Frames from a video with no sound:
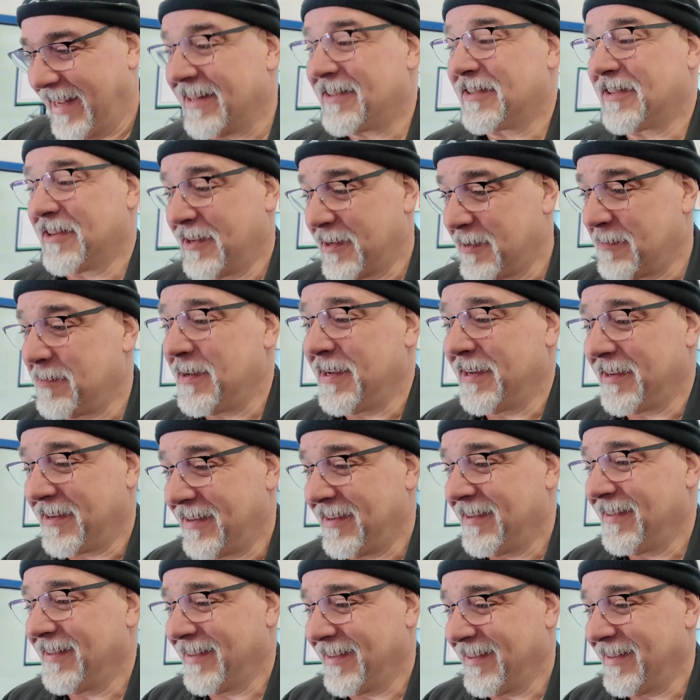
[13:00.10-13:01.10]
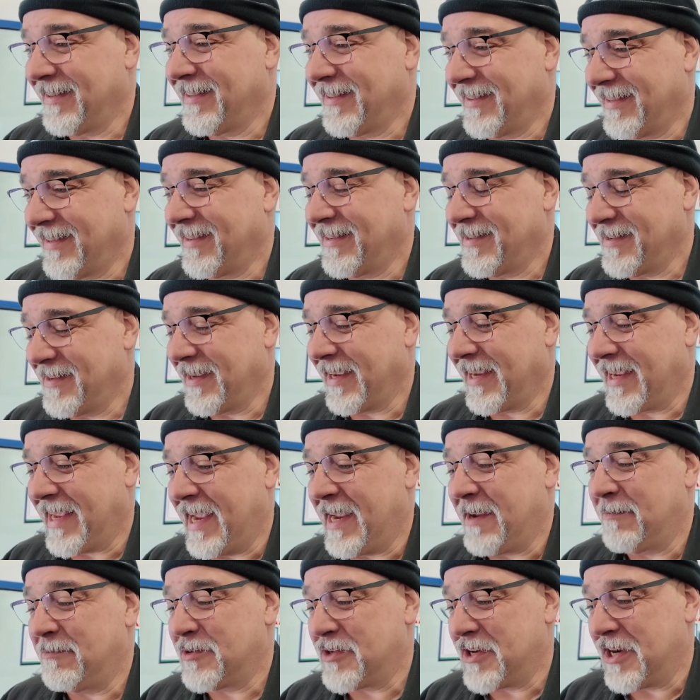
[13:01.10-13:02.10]
That's going to be a
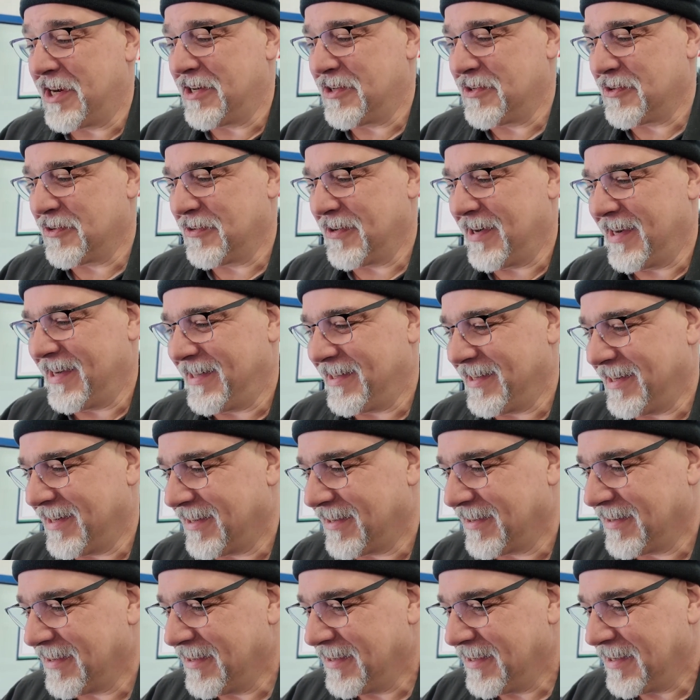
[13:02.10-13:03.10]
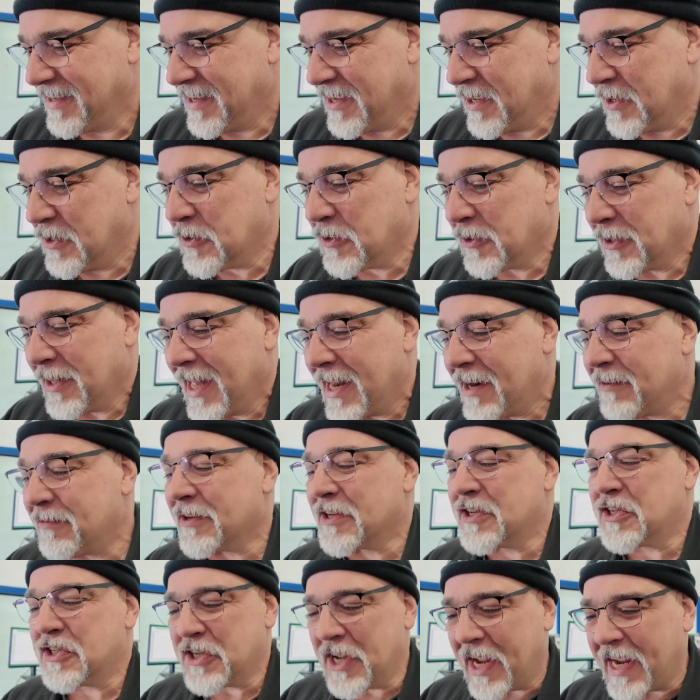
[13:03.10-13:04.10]
game changer right there. There's a lot of
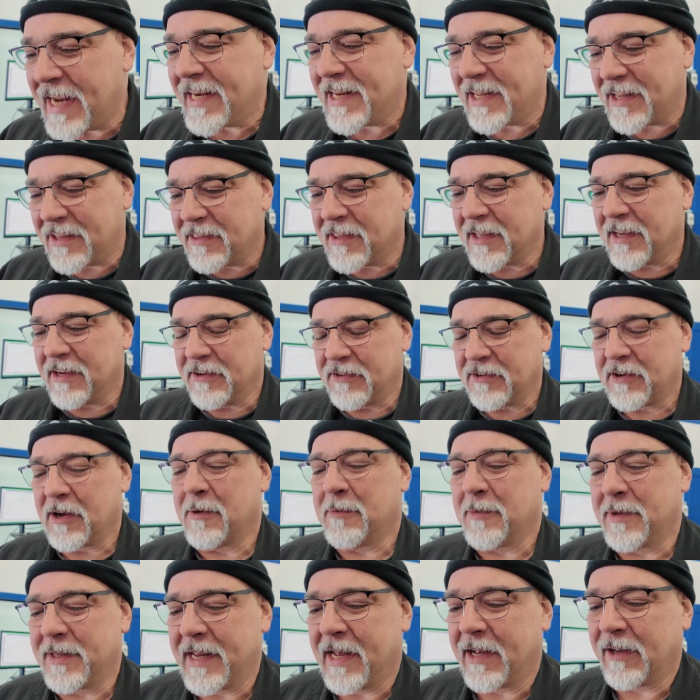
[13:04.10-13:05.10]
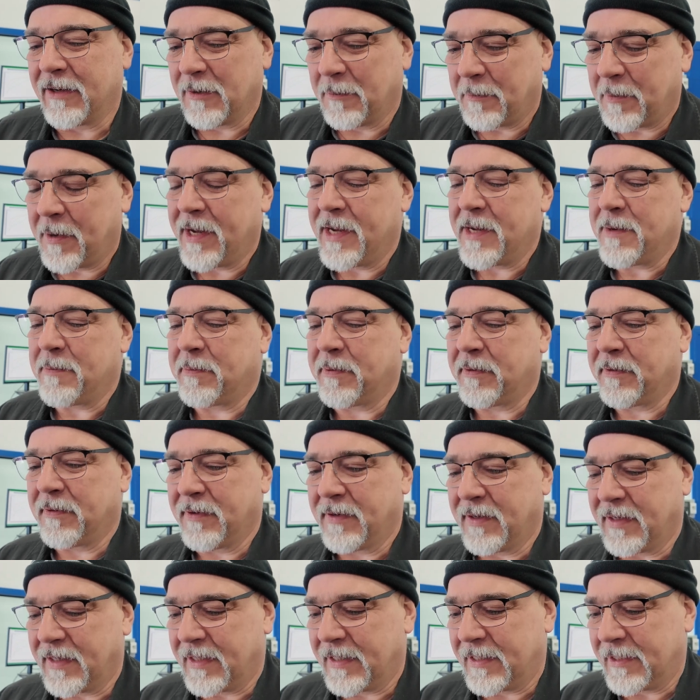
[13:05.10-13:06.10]
exciting things coming down the pipe,
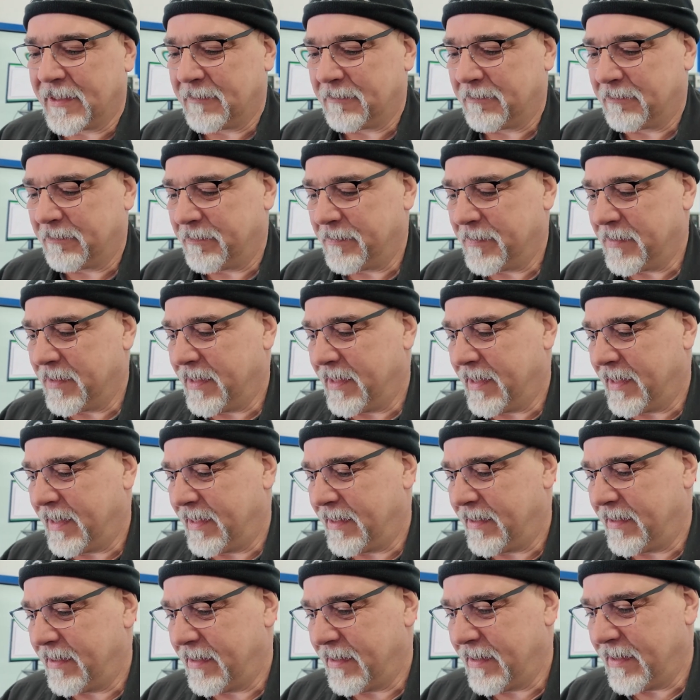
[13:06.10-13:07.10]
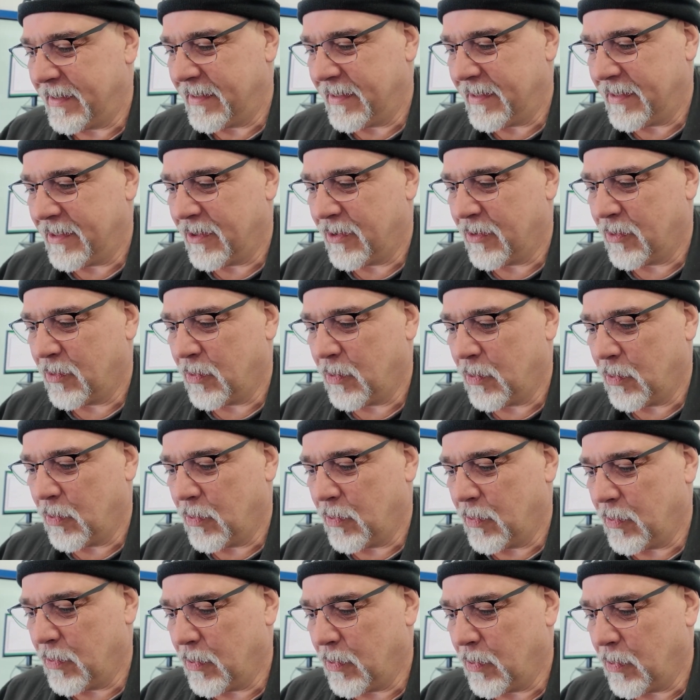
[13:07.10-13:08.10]
and you know,
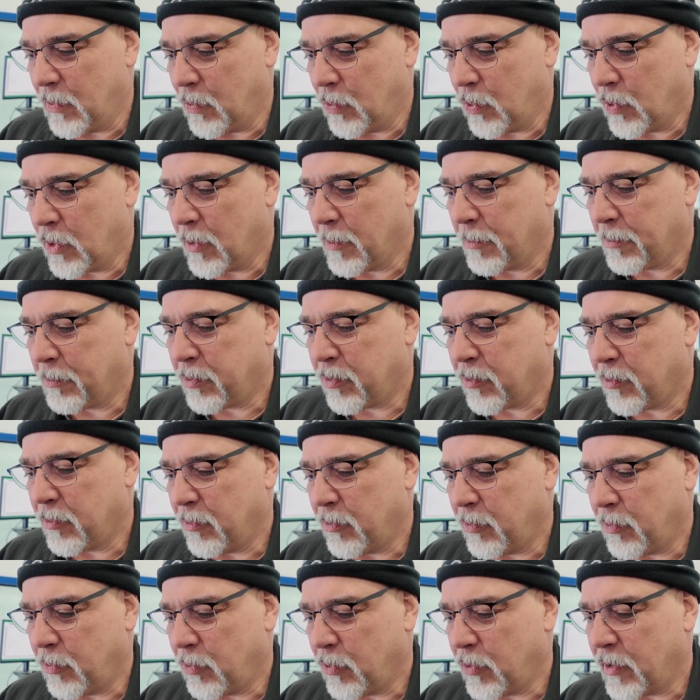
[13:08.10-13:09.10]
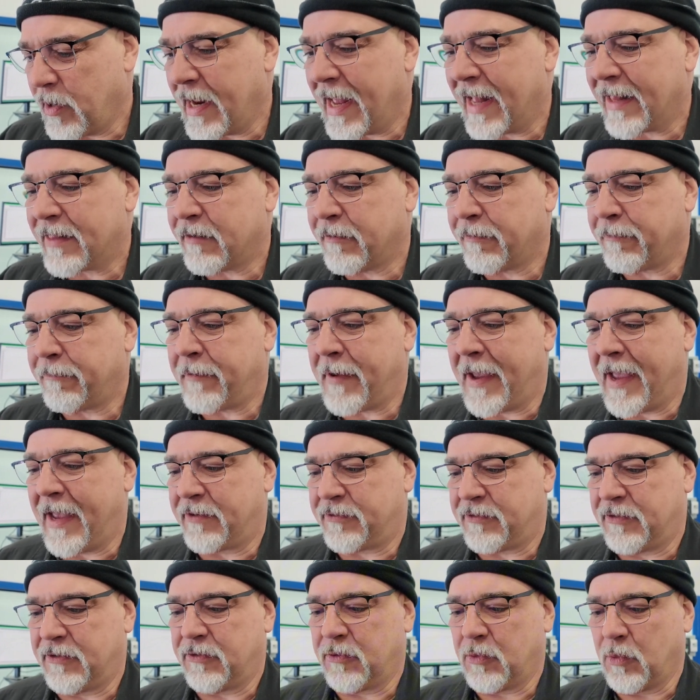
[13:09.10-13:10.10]
we're not the
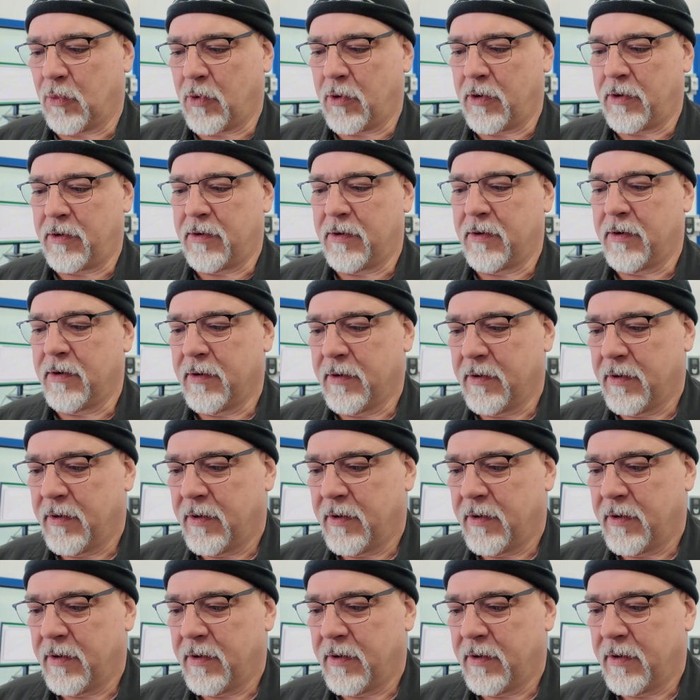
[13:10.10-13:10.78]
fastest one